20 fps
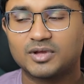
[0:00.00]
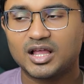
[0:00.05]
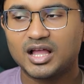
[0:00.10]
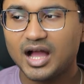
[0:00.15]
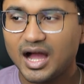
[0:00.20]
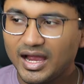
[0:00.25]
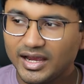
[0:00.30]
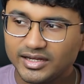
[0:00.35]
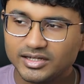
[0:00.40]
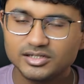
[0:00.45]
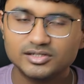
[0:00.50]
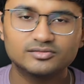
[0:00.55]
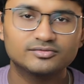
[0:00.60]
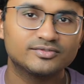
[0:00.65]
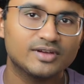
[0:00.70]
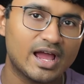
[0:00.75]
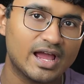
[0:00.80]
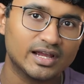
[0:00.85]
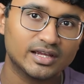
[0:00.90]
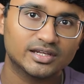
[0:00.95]
kind
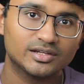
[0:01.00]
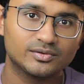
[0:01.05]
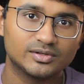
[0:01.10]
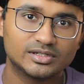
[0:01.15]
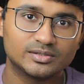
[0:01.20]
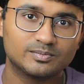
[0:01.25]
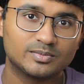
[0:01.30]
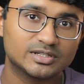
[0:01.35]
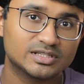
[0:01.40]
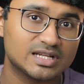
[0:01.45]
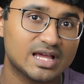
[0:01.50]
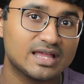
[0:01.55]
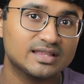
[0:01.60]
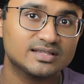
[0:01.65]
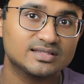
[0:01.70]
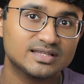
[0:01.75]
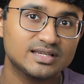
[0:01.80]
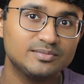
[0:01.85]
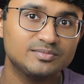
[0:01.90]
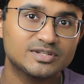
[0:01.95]
of accurate, but at
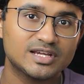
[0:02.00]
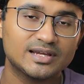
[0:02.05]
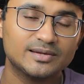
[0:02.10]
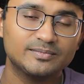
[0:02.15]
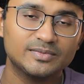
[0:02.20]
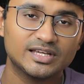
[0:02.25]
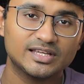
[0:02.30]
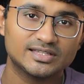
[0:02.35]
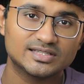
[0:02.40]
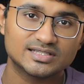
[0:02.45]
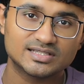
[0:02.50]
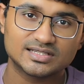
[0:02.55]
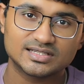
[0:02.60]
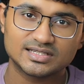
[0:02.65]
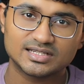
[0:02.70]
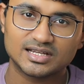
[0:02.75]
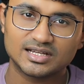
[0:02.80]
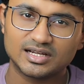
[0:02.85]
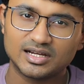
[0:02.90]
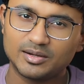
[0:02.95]
the same time
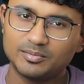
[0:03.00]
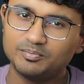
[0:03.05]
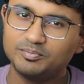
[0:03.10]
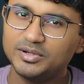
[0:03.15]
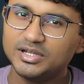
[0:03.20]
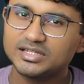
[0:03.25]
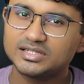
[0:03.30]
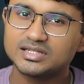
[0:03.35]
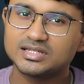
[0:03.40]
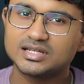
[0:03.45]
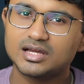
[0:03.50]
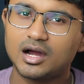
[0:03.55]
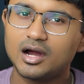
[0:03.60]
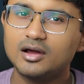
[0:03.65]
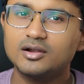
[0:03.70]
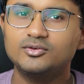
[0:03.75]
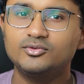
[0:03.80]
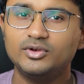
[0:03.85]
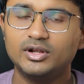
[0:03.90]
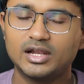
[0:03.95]
it's a bit
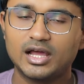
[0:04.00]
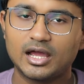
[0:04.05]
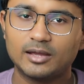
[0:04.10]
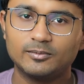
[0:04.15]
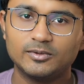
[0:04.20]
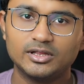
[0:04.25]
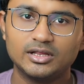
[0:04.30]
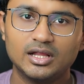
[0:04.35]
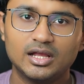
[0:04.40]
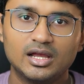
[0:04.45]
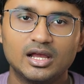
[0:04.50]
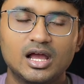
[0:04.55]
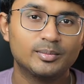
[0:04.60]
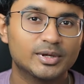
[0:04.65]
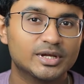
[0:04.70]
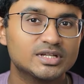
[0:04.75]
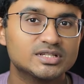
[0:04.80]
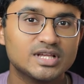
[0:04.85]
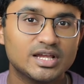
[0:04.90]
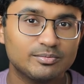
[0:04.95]
unreliable,
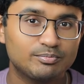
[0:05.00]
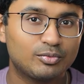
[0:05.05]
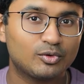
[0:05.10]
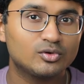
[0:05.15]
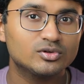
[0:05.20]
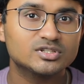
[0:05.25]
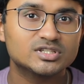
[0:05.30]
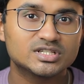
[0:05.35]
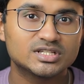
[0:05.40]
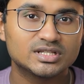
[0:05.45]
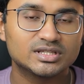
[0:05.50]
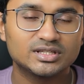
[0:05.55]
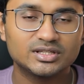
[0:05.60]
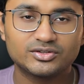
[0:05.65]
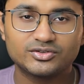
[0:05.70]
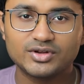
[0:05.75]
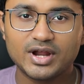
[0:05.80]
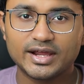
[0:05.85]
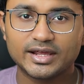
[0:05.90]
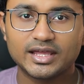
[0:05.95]
because I paused the
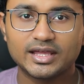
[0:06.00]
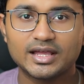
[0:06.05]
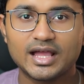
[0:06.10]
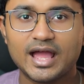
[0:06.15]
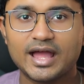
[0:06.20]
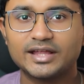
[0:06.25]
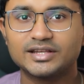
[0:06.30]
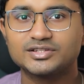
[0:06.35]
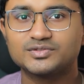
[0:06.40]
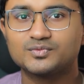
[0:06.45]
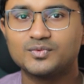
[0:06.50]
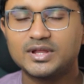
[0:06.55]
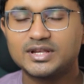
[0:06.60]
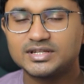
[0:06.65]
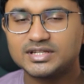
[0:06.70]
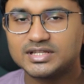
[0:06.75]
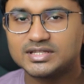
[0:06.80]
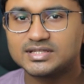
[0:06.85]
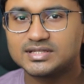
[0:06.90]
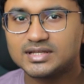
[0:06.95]
tracking and
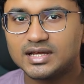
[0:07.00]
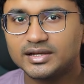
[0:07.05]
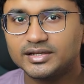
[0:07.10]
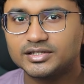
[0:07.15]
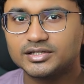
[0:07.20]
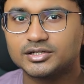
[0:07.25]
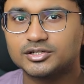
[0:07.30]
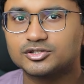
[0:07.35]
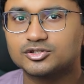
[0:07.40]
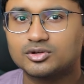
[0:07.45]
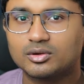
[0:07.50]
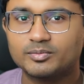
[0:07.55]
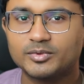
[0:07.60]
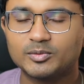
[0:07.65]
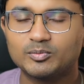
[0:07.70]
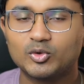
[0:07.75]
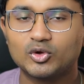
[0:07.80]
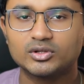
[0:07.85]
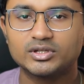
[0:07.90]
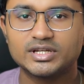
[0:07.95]
went inside a
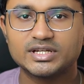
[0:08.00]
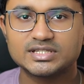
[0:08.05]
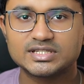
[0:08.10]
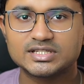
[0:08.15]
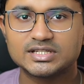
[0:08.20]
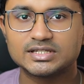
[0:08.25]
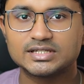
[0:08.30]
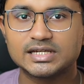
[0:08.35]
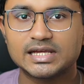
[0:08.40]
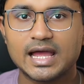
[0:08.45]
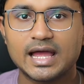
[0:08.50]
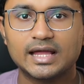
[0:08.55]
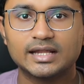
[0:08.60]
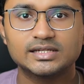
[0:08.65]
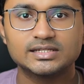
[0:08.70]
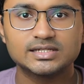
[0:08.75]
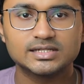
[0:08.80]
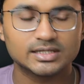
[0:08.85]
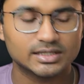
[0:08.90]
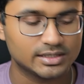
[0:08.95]
shopping mall yesterday,
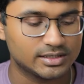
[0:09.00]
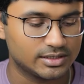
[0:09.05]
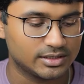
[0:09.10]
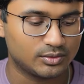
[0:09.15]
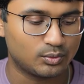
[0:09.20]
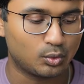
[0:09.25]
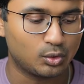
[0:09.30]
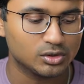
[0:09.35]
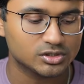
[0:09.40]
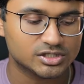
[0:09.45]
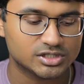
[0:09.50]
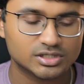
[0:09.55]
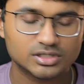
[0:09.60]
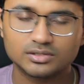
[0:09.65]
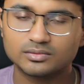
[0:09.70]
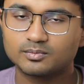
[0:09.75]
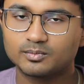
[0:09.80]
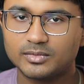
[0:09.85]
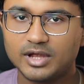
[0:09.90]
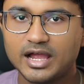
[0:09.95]
and the
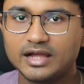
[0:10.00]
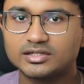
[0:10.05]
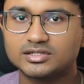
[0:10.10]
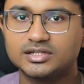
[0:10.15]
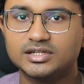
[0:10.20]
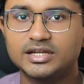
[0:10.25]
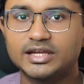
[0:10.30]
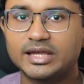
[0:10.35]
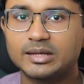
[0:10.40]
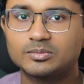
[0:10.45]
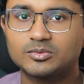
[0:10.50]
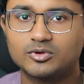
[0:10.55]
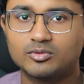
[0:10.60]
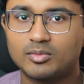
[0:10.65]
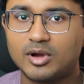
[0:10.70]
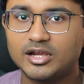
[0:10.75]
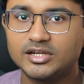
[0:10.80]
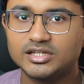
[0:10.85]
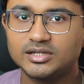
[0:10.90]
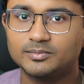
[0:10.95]
watch actually kept
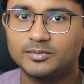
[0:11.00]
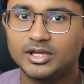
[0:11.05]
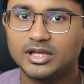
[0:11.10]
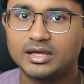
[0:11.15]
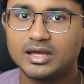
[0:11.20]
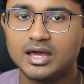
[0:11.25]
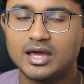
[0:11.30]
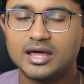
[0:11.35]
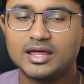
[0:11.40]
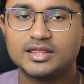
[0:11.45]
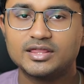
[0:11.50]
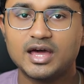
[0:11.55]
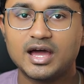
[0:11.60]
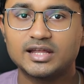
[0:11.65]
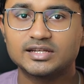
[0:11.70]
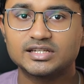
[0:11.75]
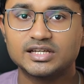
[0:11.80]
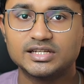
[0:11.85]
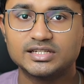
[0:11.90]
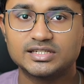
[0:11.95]
reminding me
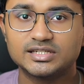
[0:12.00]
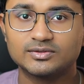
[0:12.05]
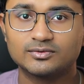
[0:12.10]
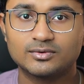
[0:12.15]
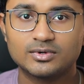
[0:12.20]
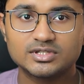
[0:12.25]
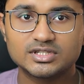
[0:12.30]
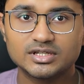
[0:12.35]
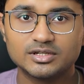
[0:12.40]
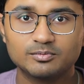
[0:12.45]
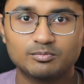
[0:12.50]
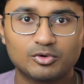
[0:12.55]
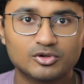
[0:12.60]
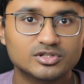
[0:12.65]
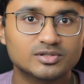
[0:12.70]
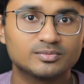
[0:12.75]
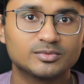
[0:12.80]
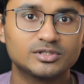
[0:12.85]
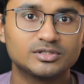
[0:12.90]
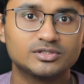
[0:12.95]
that it wasn't
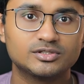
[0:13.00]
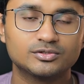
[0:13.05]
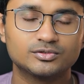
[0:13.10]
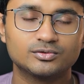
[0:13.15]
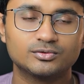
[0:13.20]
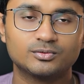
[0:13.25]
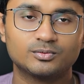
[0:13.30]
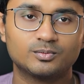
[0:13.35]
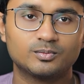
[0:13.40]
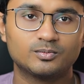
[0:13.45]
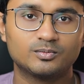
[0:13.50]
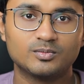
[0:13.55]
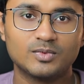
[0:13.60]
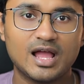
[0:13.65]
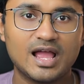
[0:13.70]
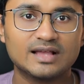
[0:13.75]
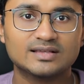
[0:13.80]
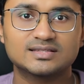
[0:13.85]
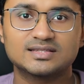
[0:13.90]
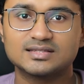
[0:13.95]
possible to
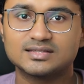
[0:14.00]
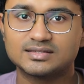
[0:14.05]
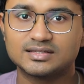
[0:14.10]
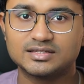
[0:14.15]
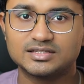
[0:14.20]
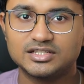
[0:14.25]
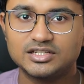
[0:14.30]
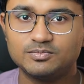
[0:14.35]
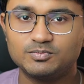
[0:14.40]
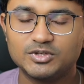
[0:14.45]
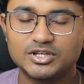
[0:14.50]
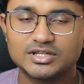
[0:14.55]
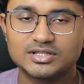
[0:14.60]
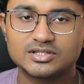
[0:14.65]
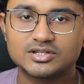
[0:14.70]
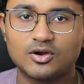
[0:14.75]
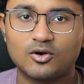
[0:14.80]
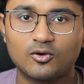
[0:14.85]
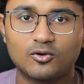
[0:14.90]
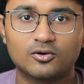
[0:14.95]
access the
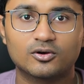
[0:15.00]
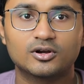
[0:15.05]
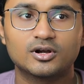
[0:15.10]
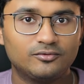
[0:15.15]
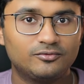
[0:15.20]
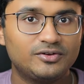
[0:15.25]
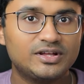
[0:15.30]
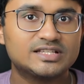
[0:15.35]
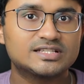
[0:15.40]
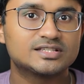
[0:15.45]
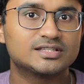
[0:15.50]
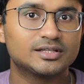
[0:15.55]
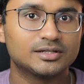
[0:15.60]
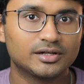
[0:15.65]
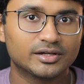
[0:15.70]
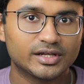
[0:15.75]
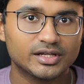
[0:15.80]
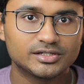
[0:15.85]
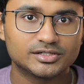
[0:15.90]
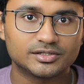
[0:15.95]
GPS or fetch the
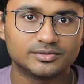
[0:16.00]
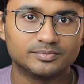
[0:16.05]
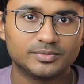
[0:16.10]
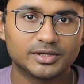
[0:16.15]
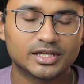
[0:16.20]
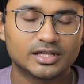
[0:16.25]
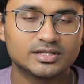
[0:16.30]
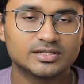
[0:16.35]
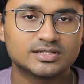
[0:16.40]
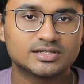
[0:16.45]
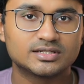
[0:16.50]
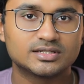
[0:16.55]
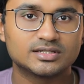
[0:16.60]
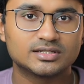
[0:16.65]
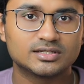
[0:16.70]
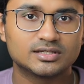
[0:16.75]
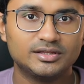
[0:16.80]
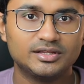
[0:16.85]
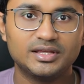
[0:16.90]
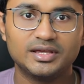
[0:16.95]
location
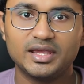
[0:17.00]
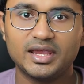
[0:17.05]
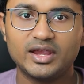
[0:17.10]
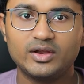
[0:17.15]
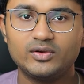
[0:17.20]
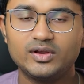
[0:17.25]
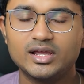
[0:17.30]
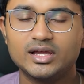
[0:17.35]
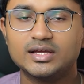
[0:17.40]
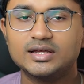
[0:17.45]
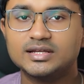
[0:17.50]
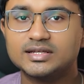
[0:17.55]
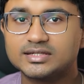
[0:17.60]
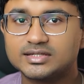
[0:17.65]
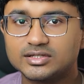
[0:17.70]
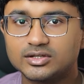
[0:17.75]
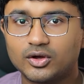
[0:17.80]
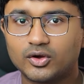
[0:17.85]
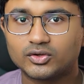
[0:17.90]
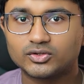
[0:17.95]
because the area
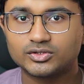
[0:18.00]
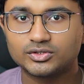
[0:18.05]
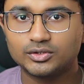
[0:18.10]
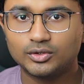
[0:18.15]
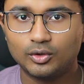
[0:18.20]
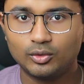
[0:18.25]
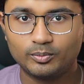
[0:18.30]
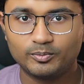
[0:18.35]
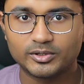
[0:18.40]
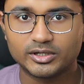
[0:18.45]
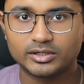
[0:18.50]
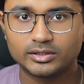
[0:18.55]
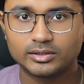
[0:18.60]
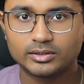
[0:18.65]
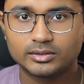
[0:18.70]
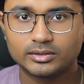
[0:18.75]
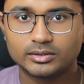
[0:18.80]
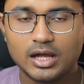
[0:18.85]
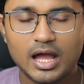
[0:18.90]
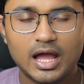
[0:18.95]
is not open.
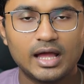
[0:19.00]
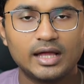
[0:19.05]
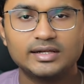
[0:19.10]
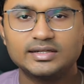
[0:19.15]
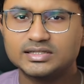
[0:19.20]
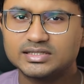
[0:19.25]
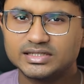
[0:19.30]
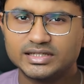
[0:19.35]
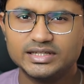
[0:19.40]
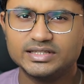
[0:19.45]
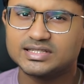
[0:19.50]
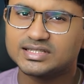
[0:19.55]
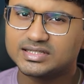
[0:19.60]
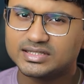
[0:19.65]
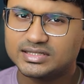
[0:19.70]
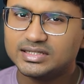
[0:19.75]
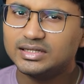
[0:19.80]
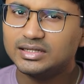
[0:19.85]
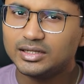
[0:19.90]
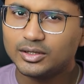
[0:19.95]
And it's
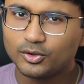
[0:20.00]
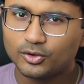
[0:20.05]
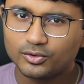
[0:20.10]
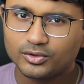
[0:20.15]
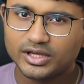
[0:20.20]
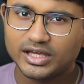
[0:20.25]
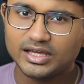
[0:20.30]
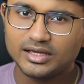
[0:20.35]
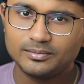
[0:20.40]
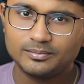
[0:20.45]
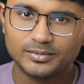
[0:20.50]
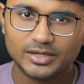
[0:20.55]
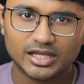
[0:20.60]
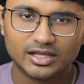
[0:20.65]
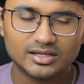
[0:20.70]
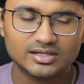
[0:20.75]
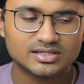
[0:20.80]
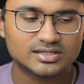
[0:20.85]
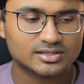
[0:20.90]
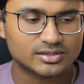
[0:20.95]
still okay
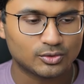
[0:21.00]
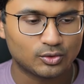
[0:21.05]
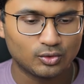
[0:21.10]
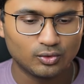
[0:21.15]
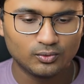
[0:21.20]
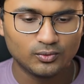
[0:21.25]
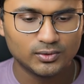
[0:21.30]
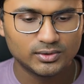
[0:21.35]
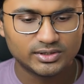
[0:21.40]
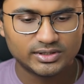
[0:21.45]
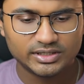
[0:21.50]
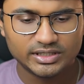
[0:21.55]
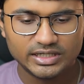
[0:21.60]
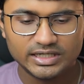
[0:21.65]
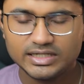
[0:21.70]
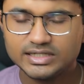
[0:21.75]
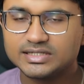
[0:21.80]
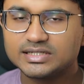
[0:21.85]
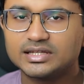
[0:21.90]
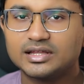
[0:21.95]
because who would
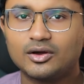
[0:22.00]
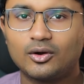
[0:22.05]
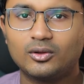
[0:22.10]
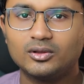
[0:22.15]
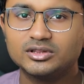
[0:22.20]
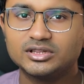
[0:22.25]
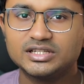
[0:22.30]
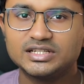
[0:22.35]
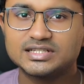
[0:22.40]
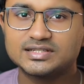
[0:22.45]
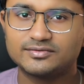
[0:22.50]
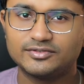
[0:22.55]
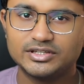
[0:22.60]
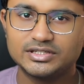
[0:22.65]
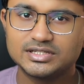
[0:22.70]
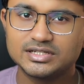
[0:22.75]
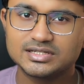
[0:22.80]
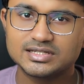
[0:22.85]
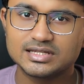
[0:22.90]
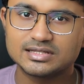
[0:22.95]
need all these
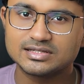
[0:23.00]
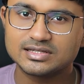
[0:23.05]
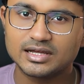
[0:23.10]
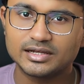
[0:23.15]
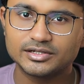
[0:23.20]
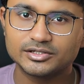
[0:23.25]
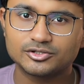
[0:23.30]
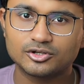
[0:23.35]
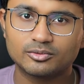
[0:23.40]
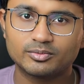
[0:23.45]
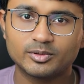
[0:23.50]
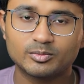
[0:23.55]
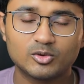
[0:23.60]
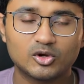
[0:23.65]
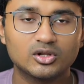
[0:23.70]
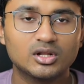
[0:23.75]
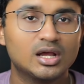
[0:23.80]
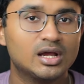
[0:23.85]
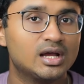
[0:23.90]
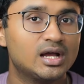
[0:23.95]
features inside a shopping
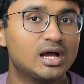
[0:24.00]
mall?